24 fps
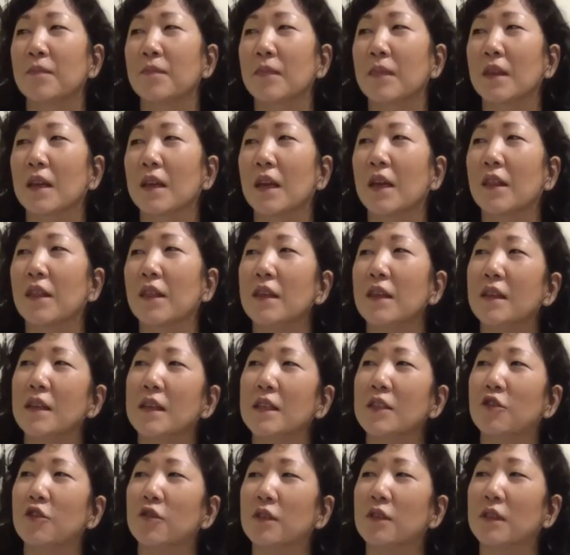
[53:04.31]
I think the
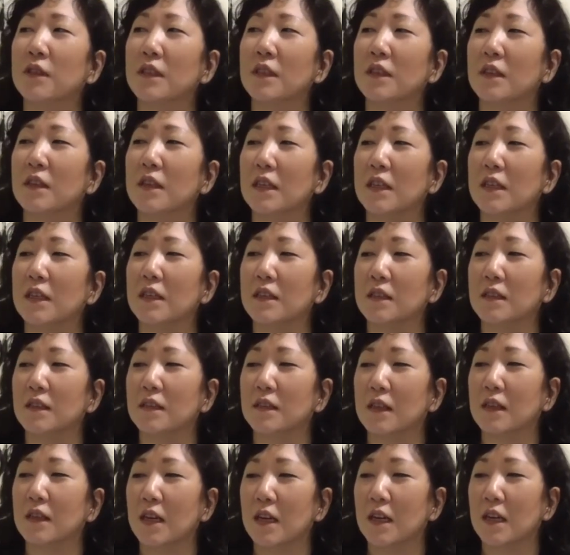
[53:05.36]
interesting thing is
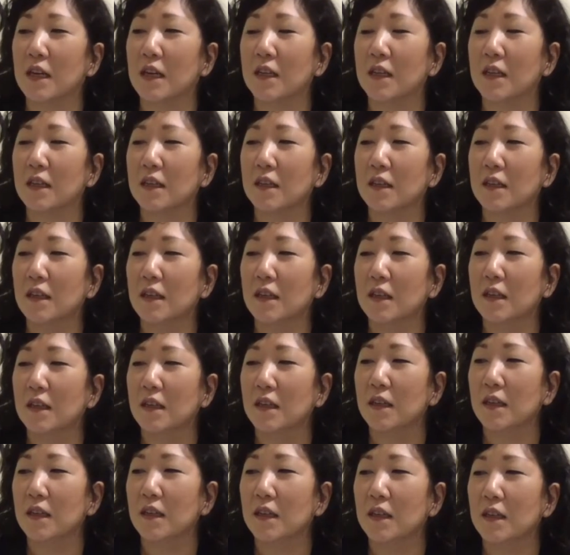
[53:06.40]
that
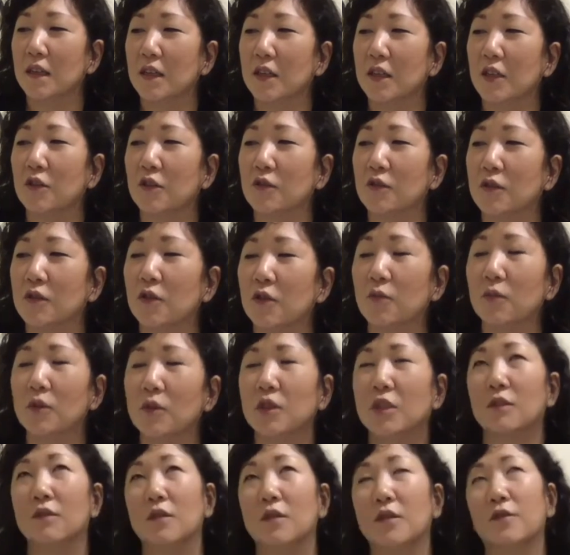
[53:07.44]
so much
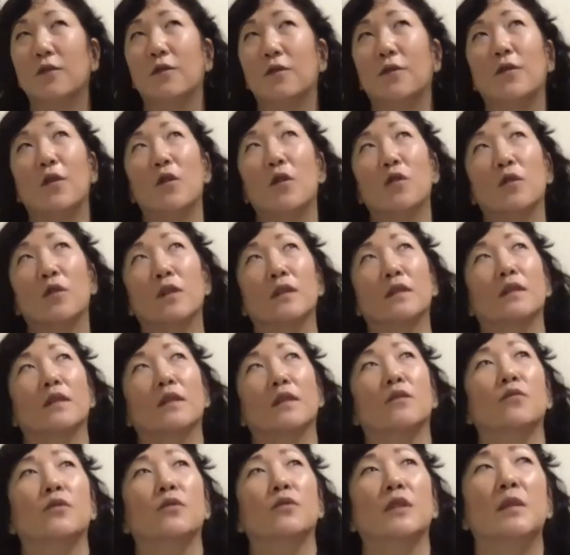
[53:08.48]
of the focus
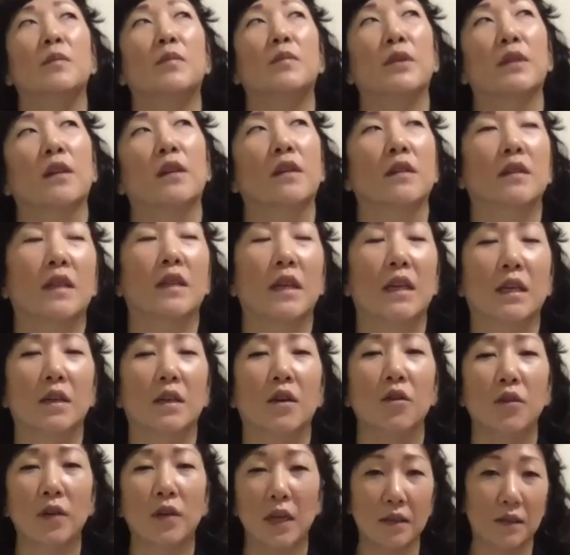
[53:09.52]
has really been on like,
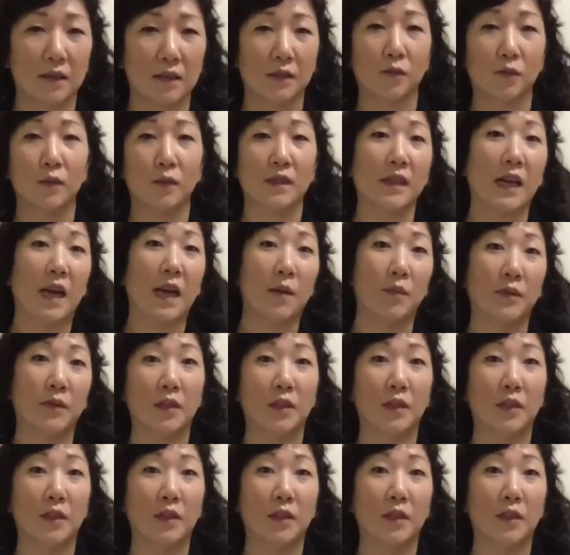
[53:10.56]
okay, this is what's happening.